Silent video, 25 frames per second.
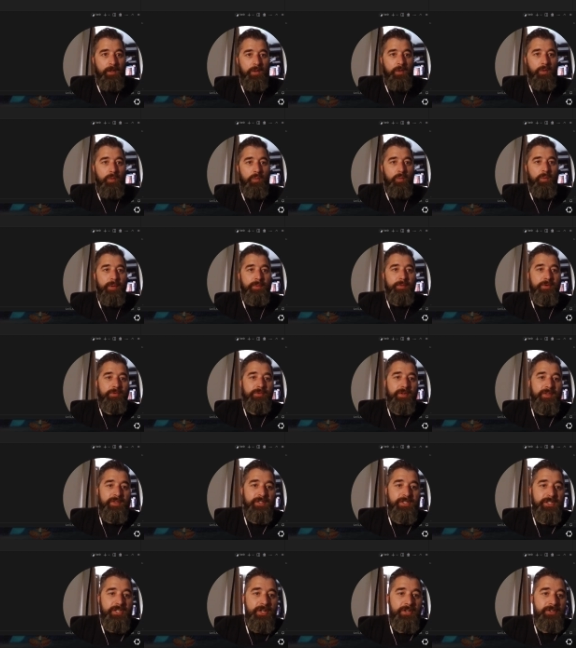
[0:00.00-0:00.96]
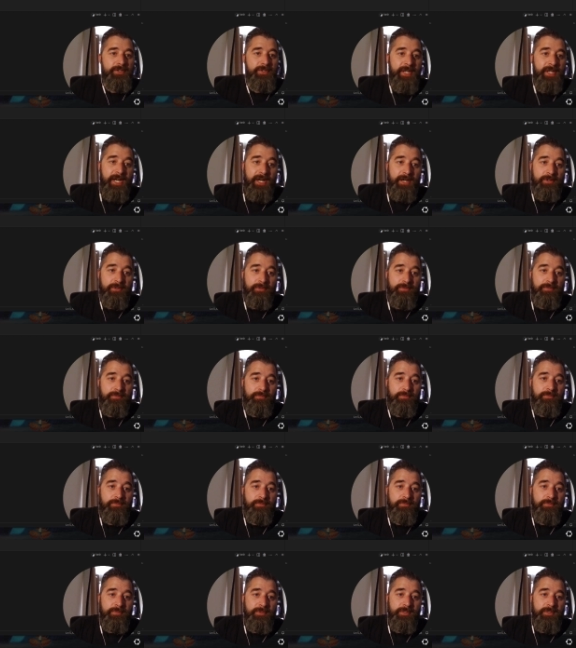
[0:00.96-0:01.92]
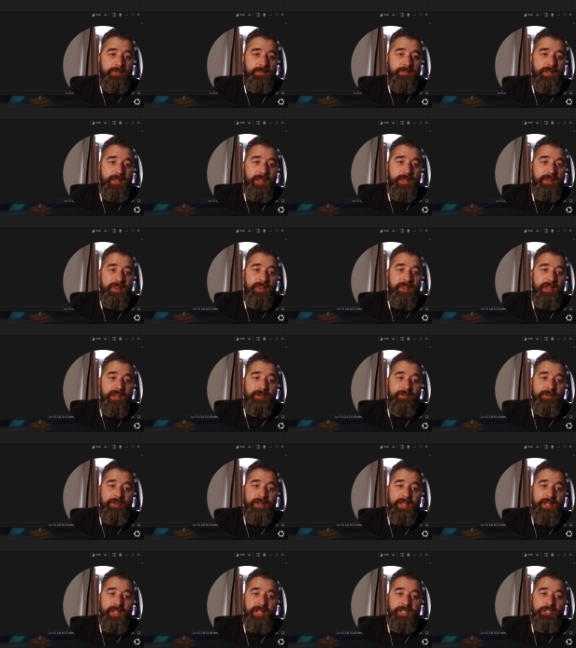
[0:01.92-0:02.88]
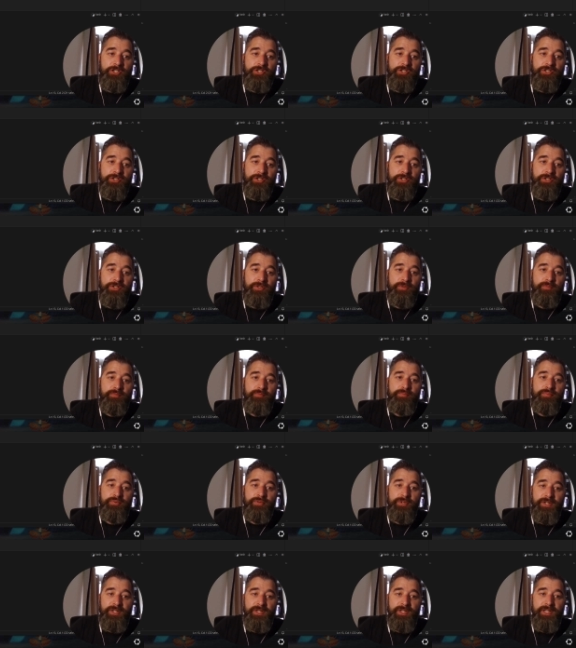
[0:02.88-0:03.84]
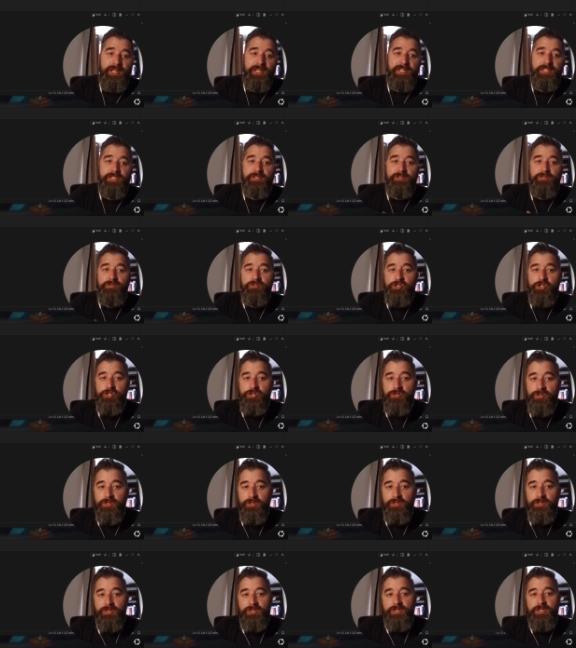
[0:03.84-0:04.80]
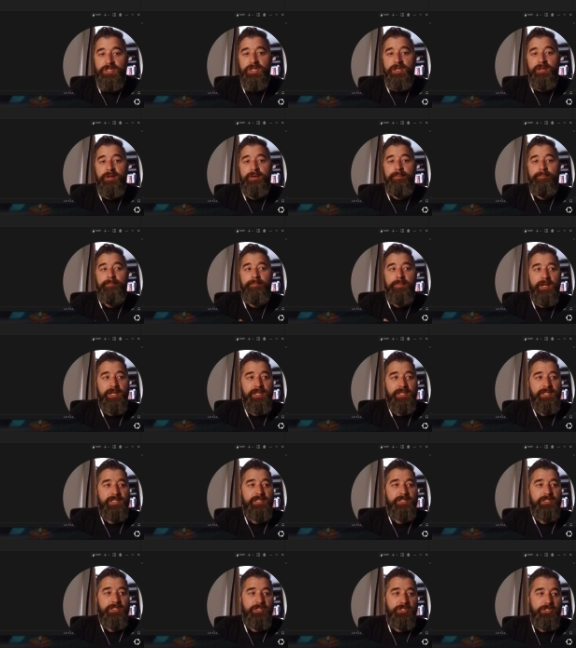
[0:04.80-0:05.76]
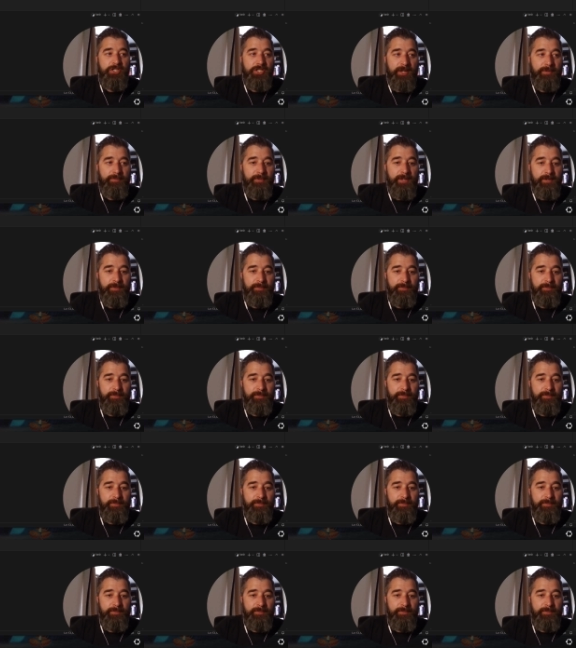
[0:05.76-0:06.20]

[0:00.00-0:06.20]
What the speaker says: When we run this code now, in theory, it should print the list of students minus gemma.